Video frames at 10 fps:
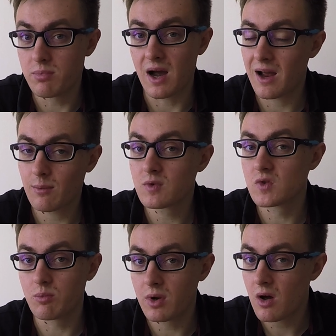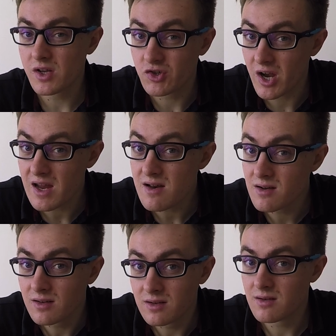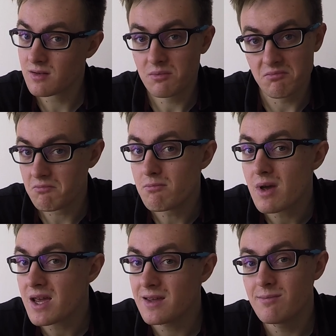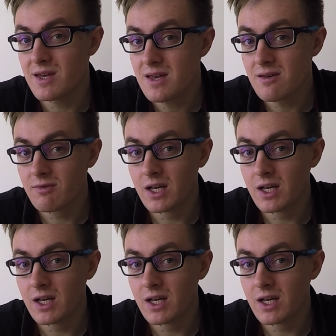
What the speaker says: perhaps supply chain, maybe.